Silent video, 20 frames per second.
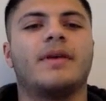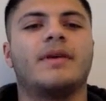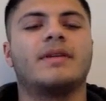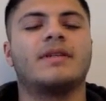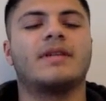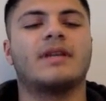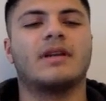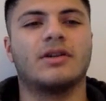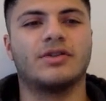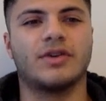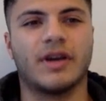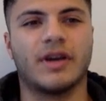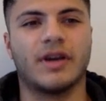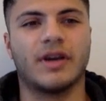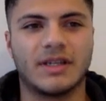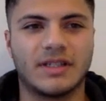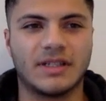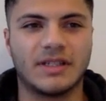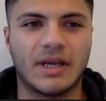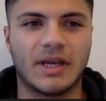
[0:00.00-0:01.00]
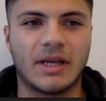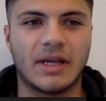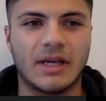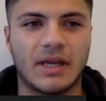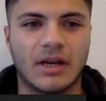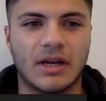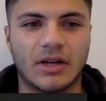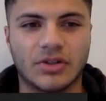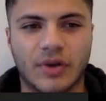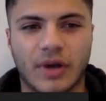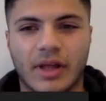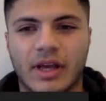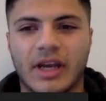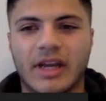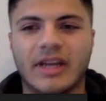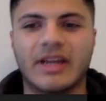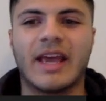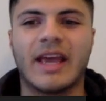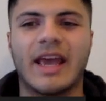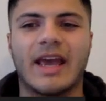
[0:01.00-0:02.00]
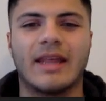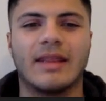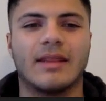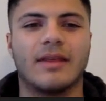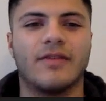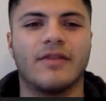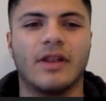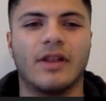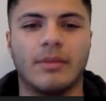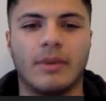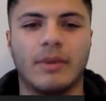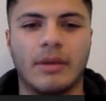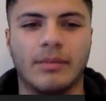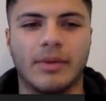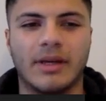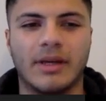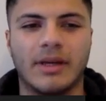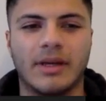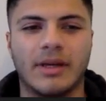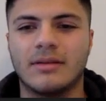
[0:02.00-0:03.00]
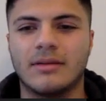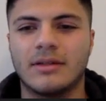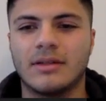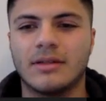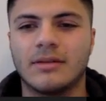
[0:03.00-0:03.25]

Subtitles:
San Andreas, Indian Australian, and the Philippine plates.